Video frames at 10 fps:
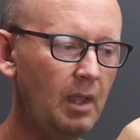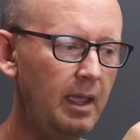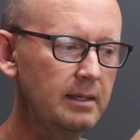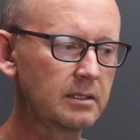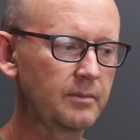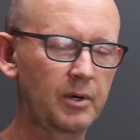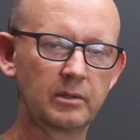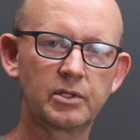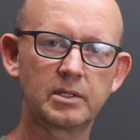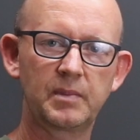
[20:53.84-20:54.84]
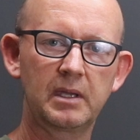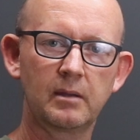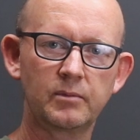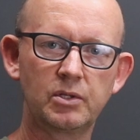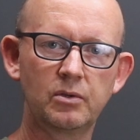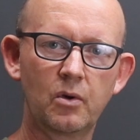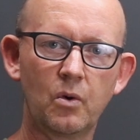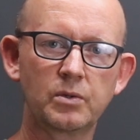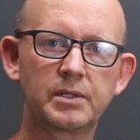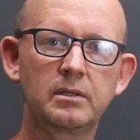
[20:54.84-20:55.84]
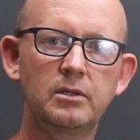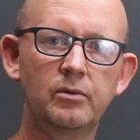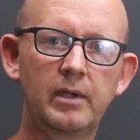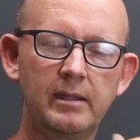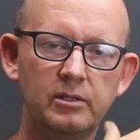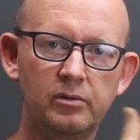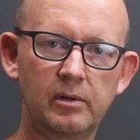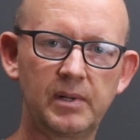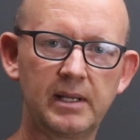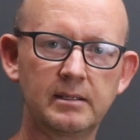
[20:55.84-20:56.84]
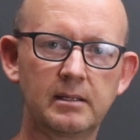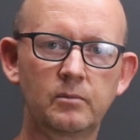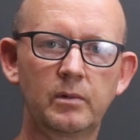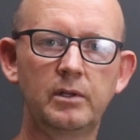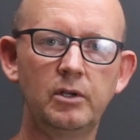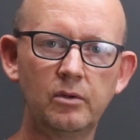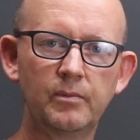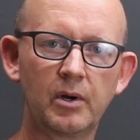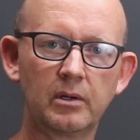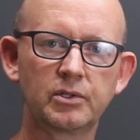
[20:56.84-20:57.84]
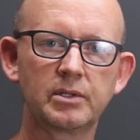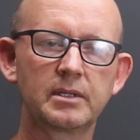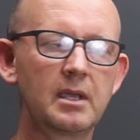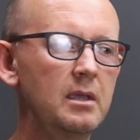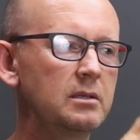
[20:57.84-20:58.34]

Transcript: as the branches become too coarse, you're going to replace it with new branches.